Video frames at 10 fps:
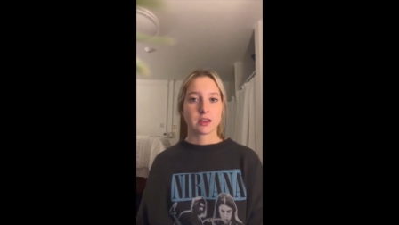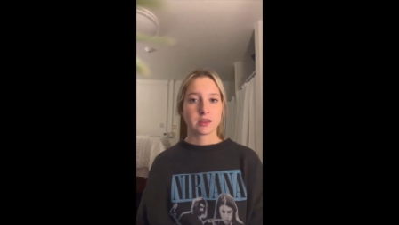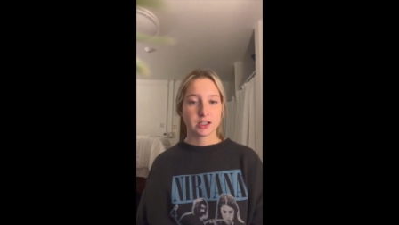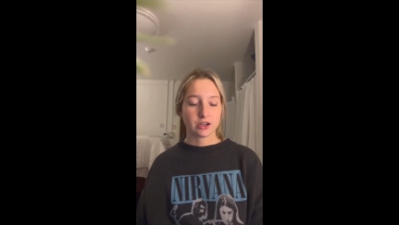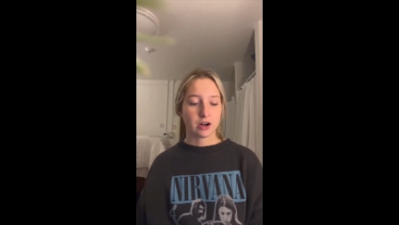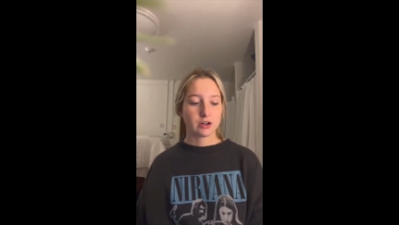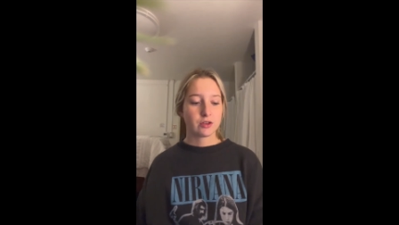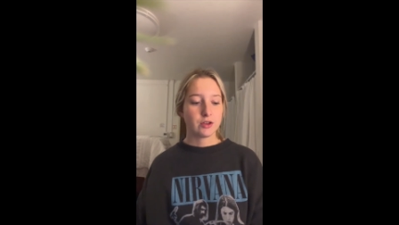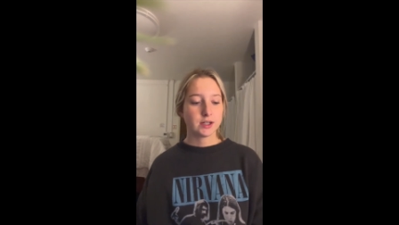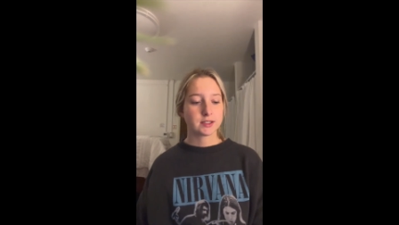This
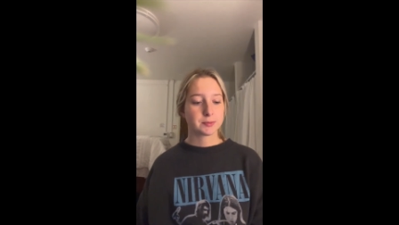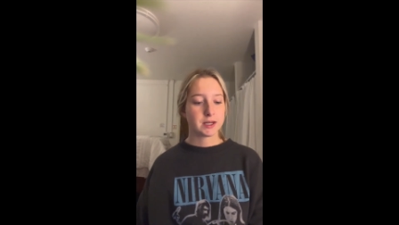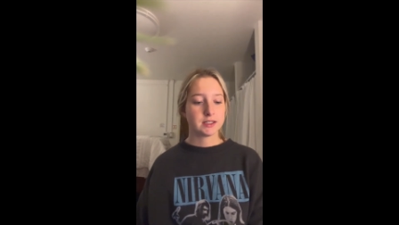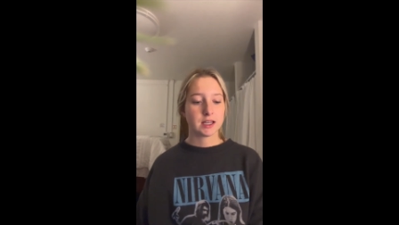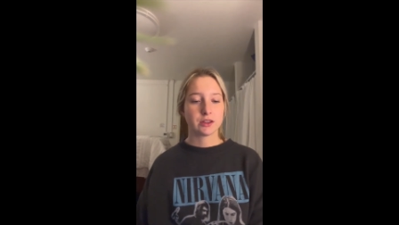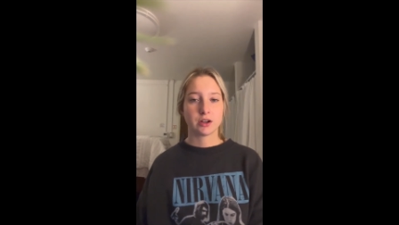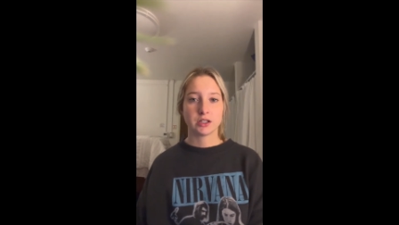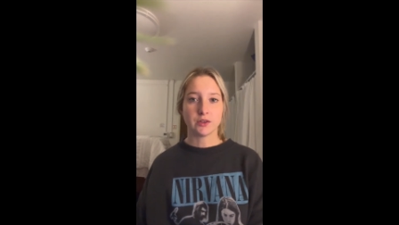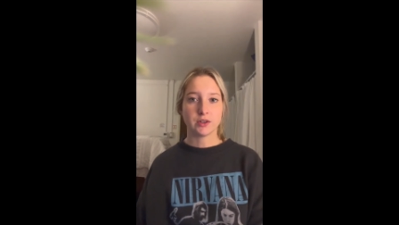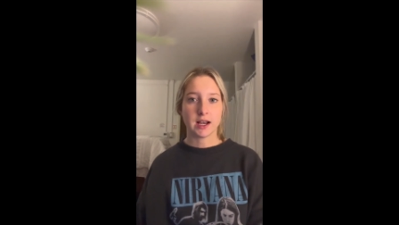article explains that there are
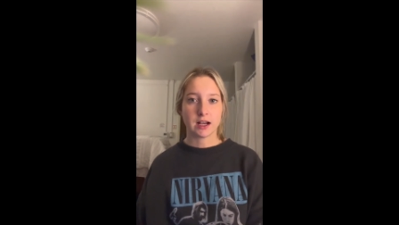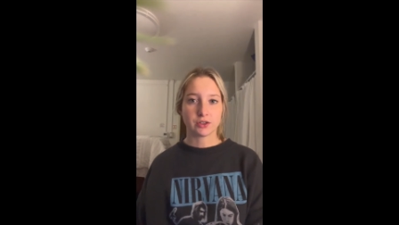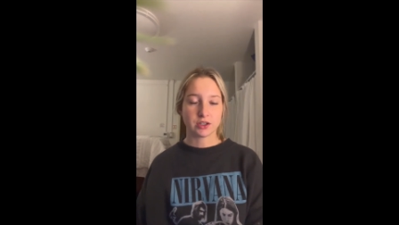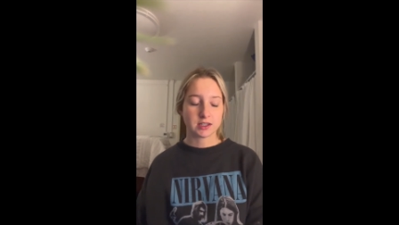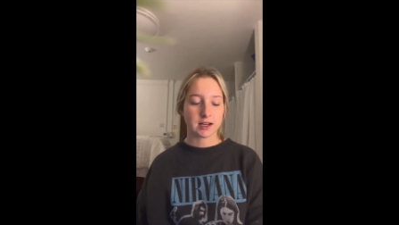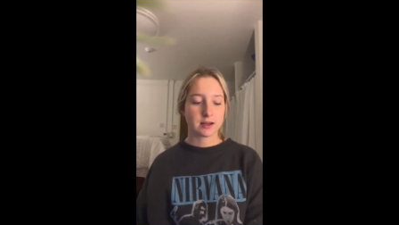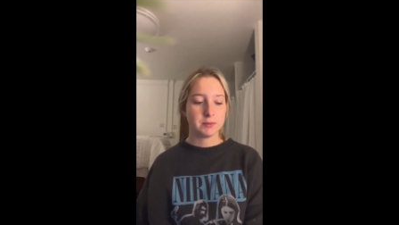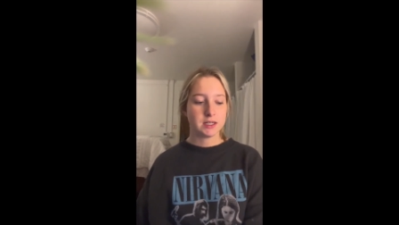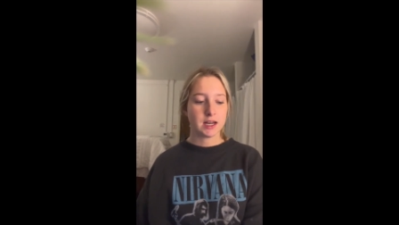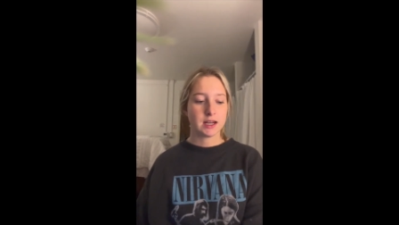different actions that can
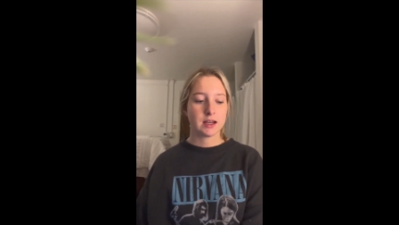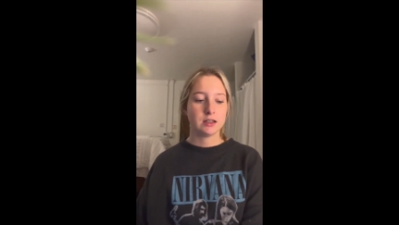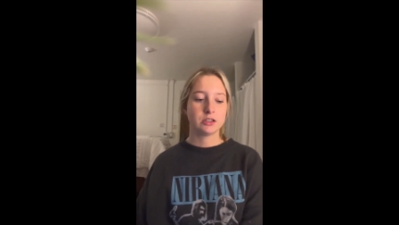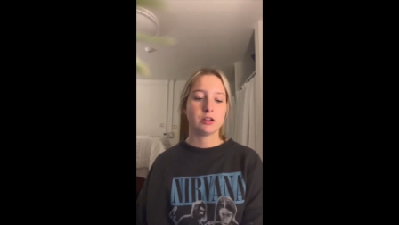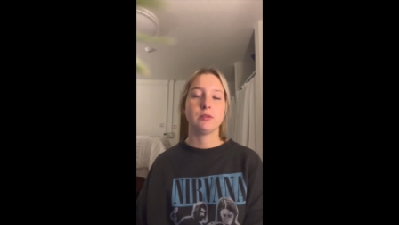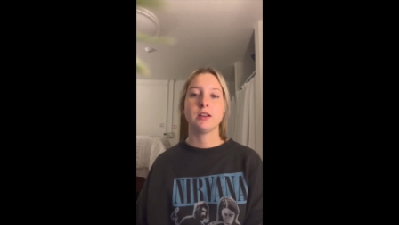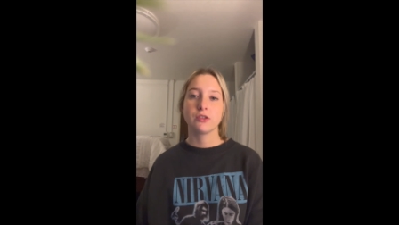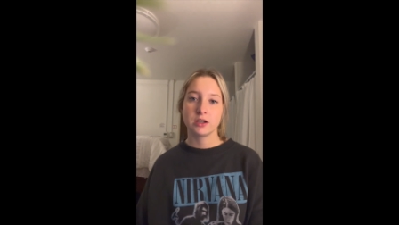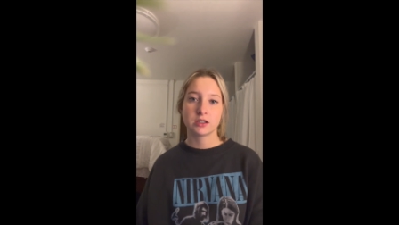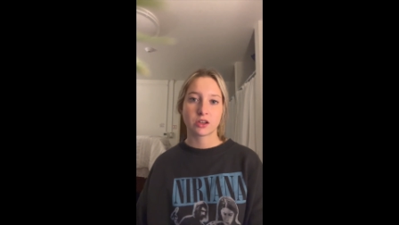be taken to
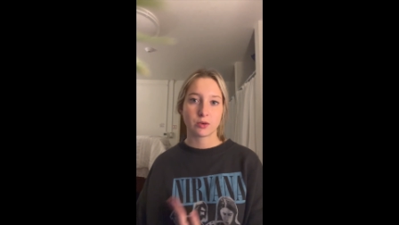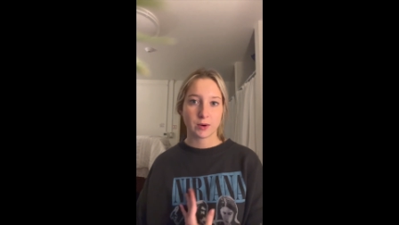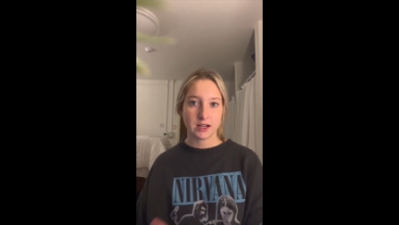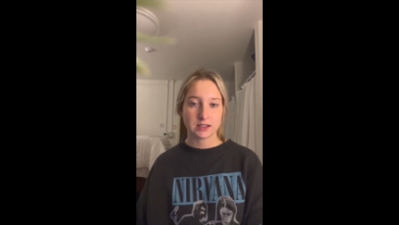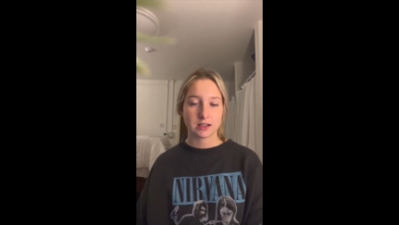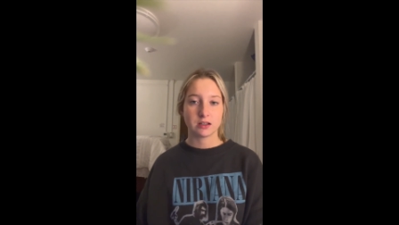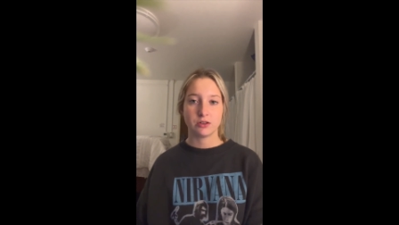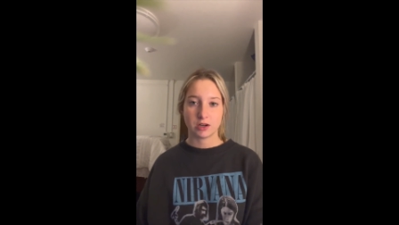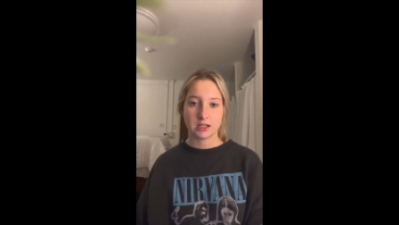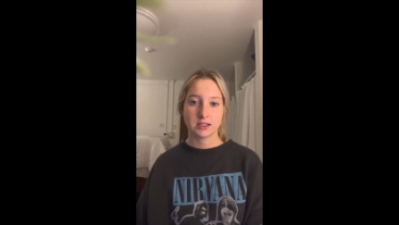decrease the rates in the
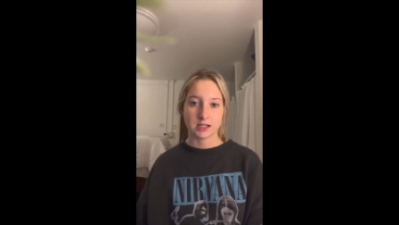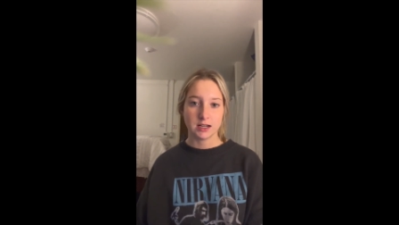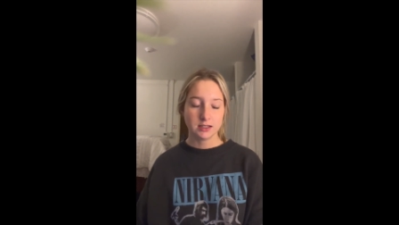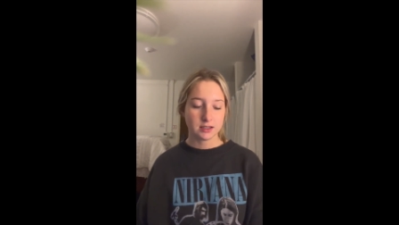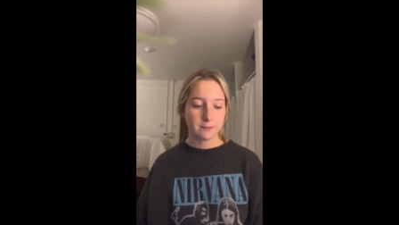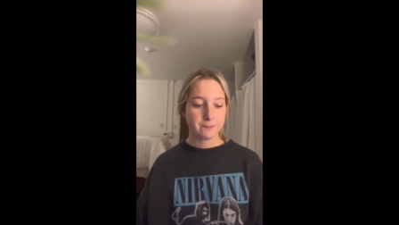United States.